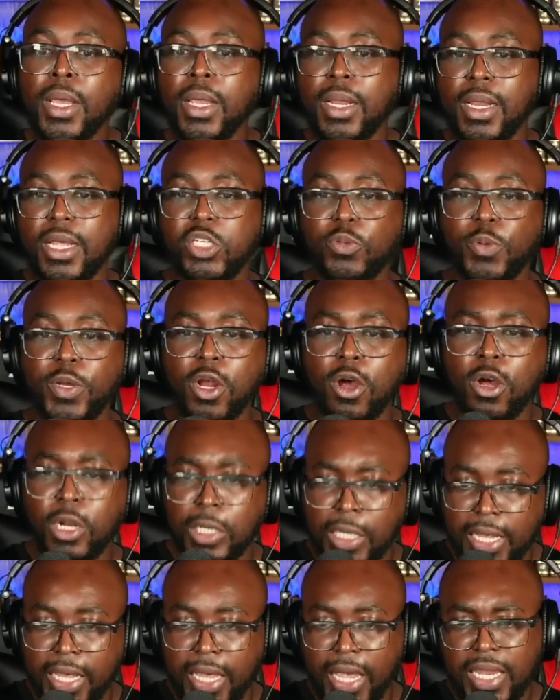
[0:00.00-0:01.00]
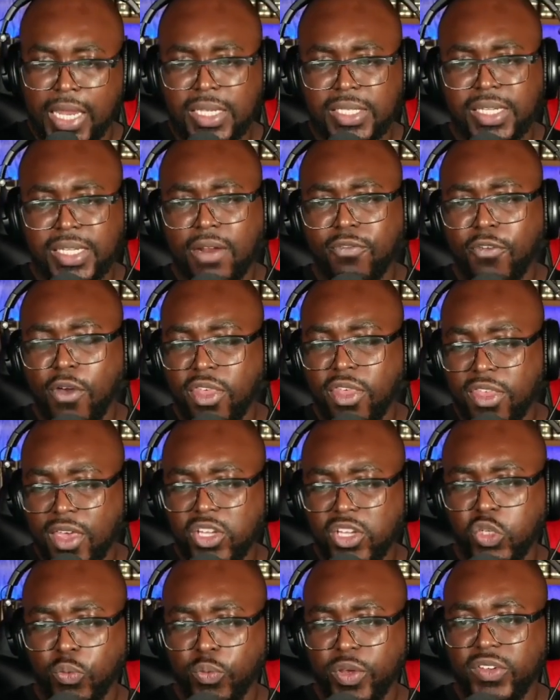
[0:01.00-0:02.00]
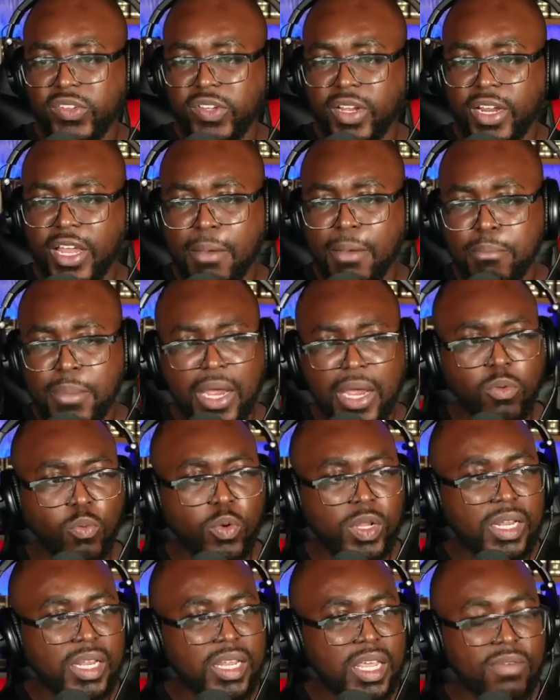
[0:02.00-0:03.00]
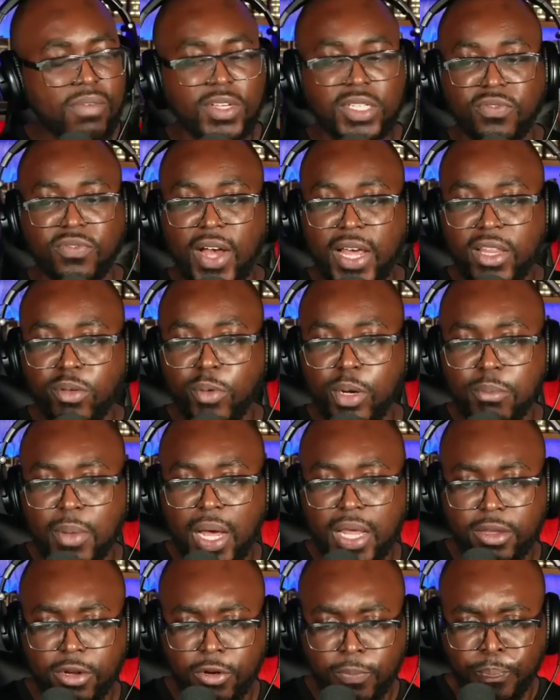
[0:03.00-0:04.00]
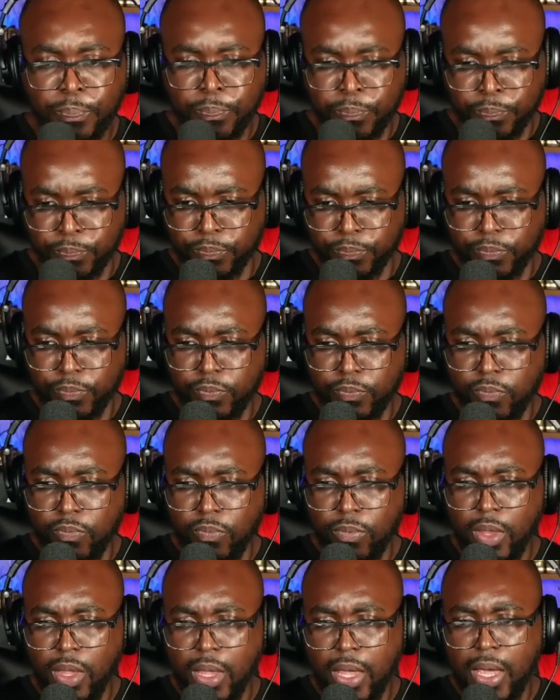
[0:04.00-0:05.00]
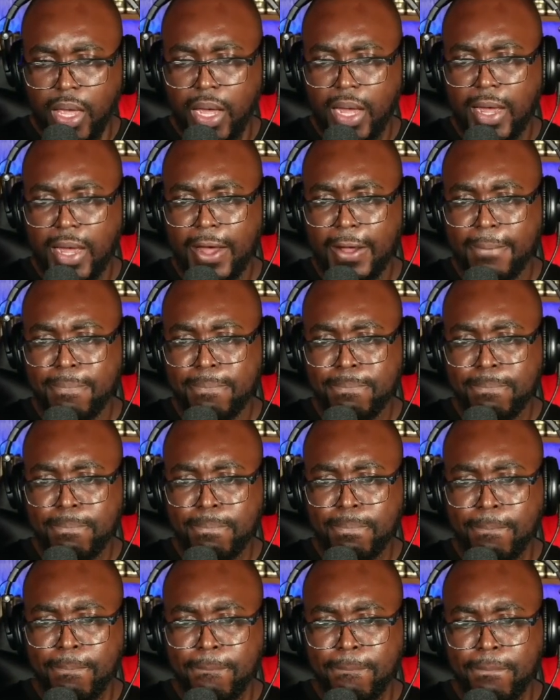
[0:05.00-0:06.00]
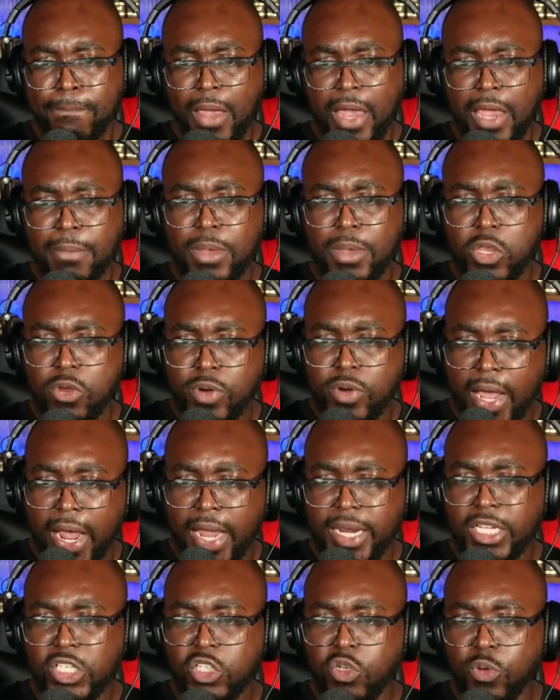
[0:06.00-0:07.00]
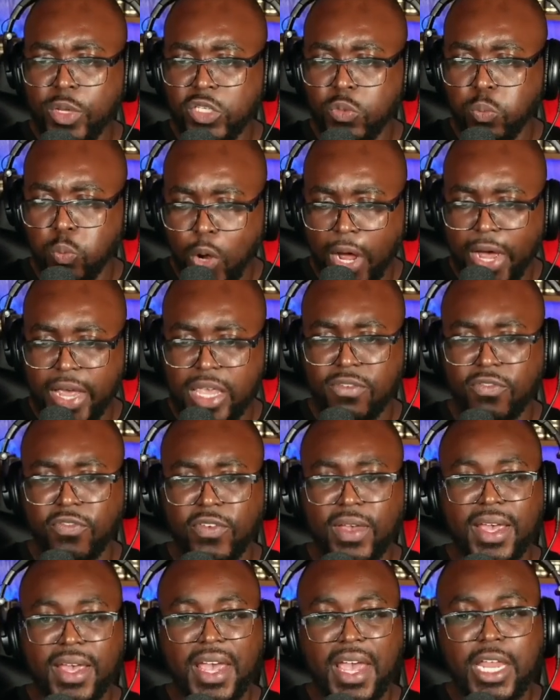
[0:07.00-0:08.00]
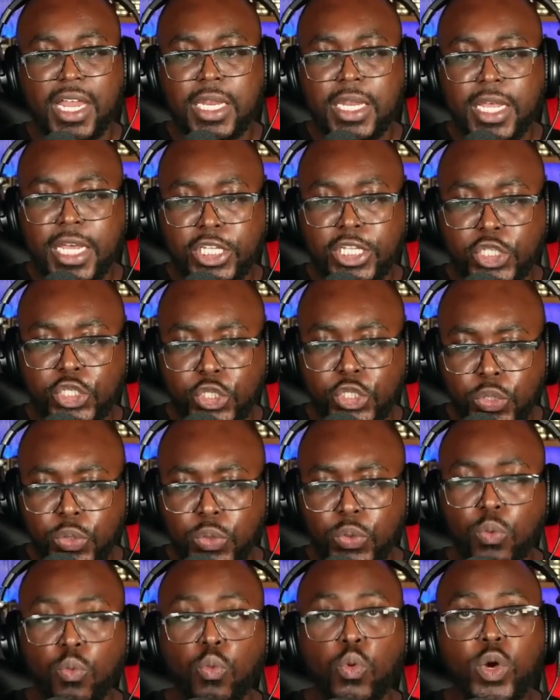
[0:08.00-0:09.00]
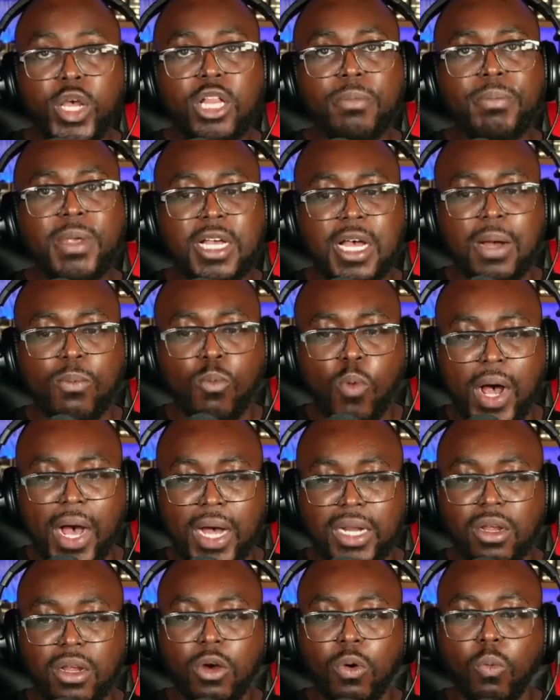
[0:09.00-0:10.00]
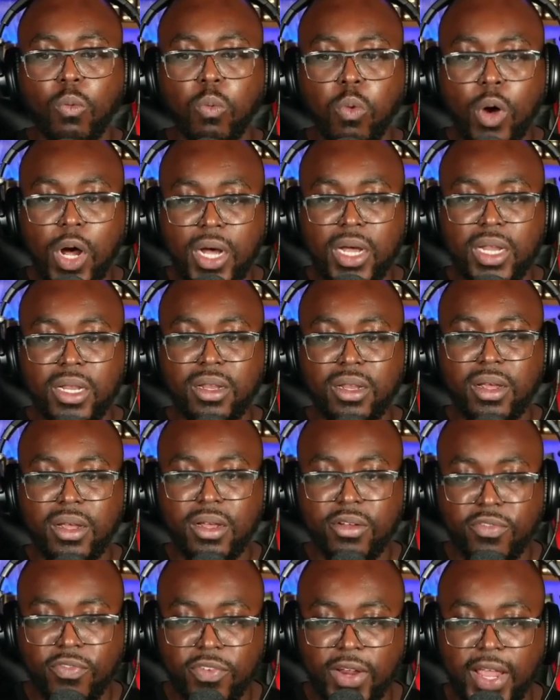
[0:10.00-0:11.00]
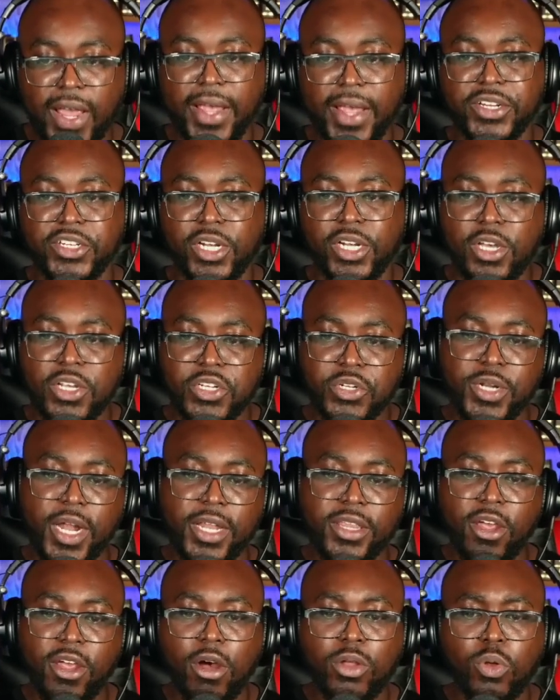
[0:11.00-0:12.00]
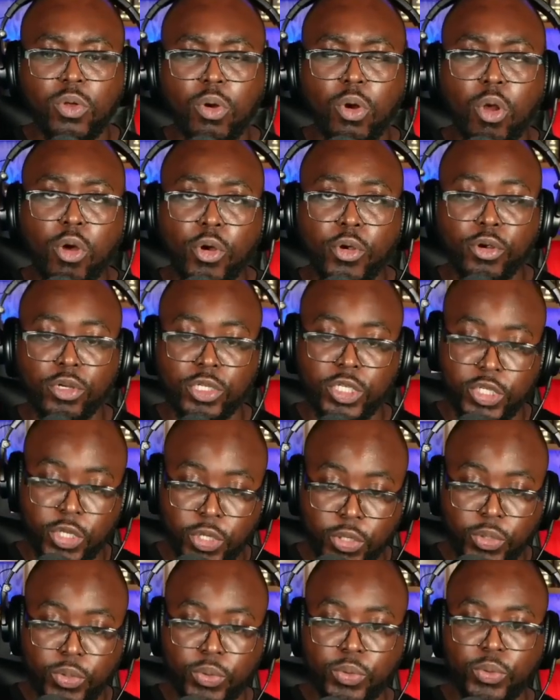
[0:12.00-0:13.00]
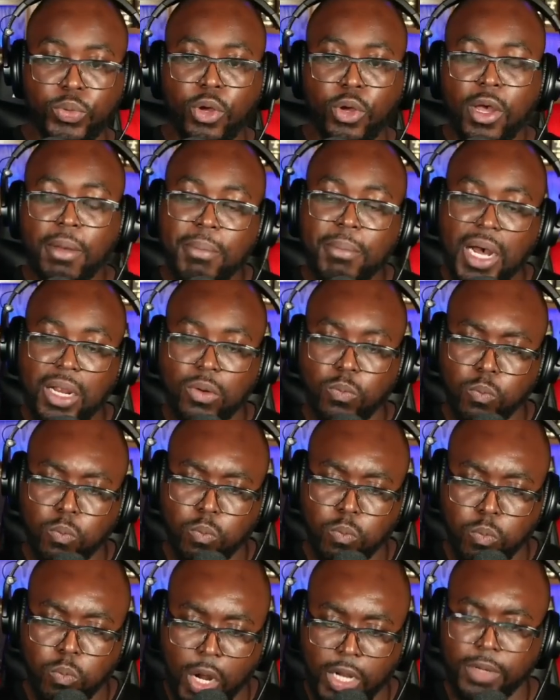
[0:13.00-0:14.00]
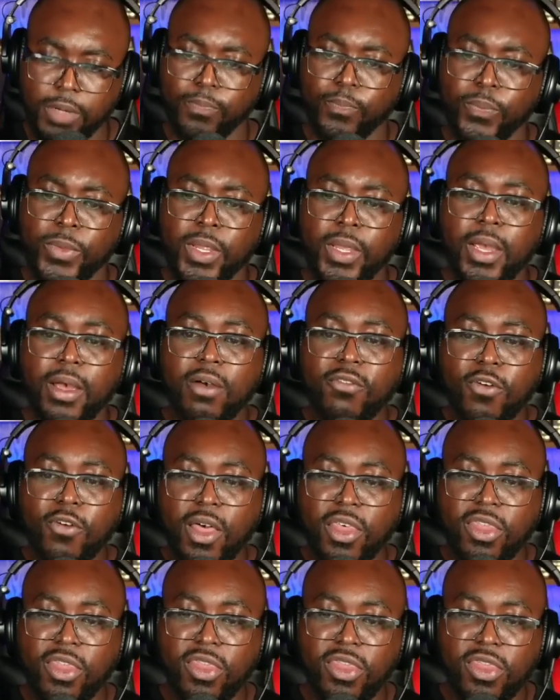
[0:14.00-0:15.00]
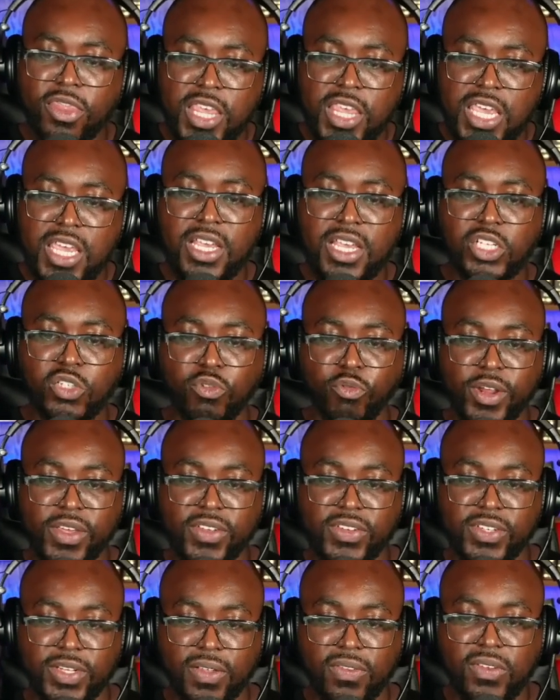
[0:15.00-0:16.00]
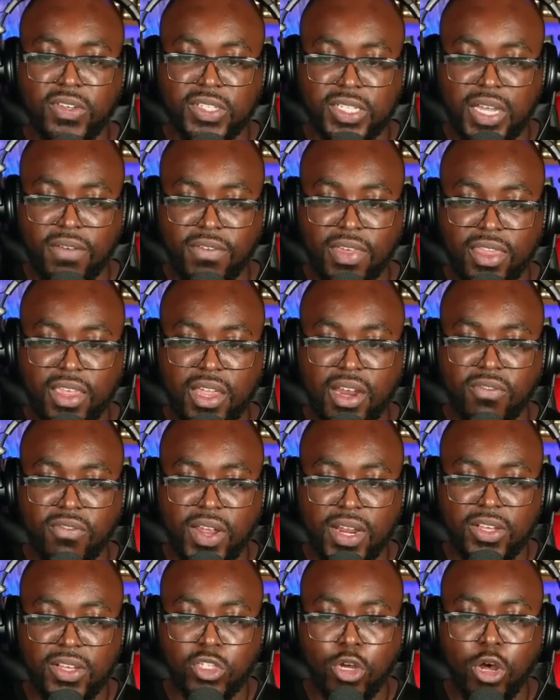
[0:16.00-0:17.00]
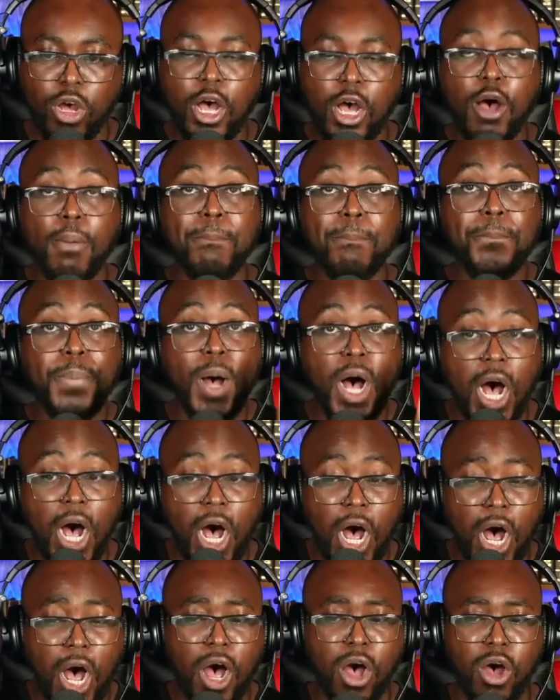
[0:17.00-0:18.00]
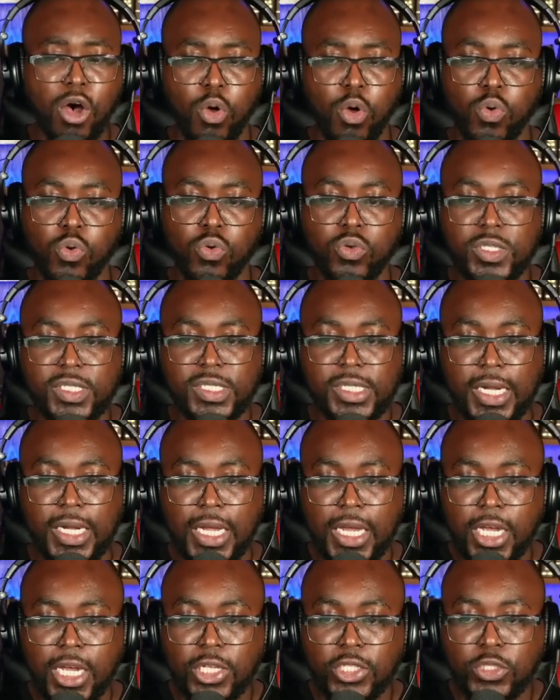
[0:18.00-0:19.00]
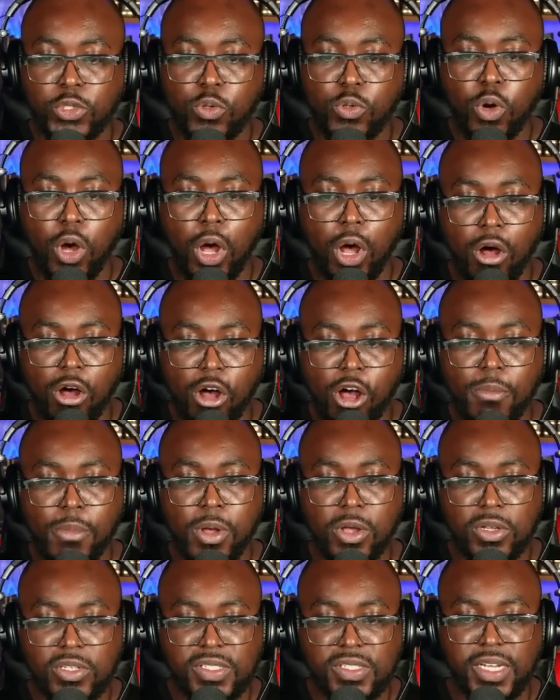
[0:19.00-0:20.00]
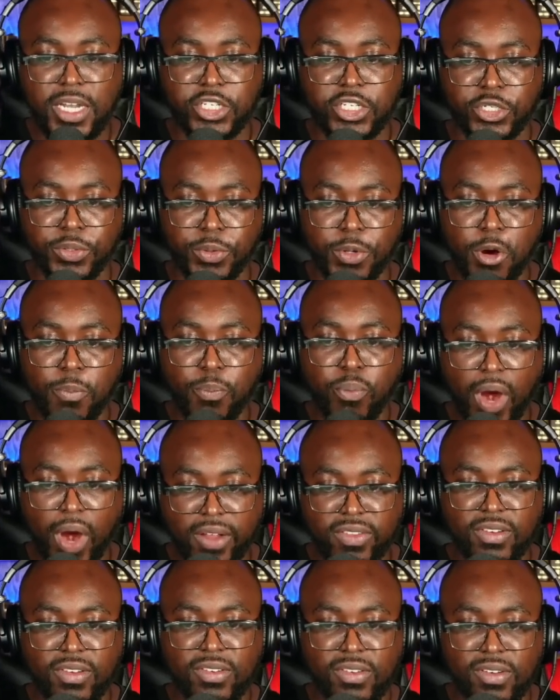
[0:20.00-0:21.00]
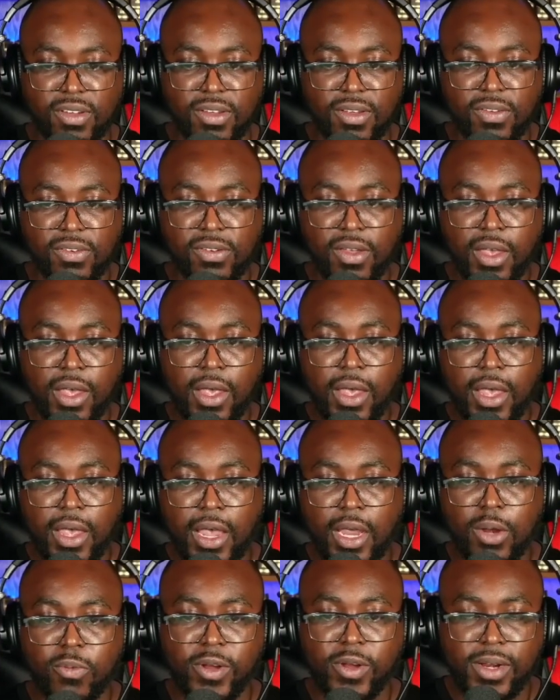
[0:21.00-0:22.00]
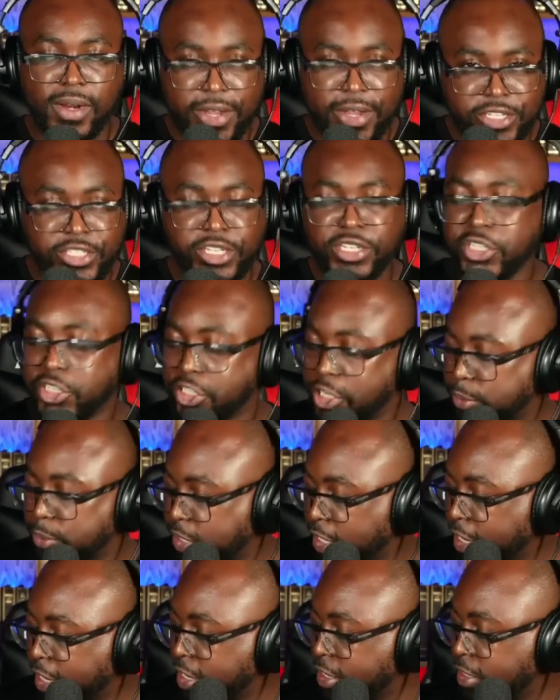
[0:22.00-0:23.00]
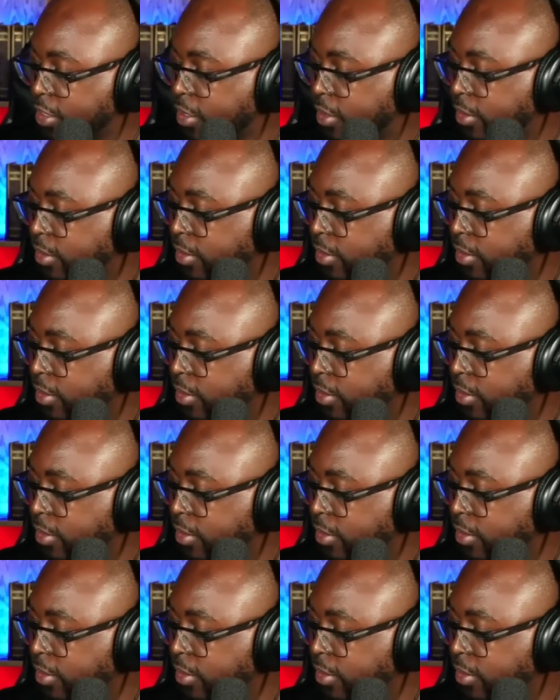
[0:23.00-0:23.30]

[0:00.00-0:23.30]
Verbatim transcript: Let's read on. And he said, For this reason, a man will leave his father and mother um, and be united to his wife, and they two will become what? One flesh, so that they are no longer two, but one. For these reasons, Seventh day Adventists are opposed to homosexual practices in relationships. Hey!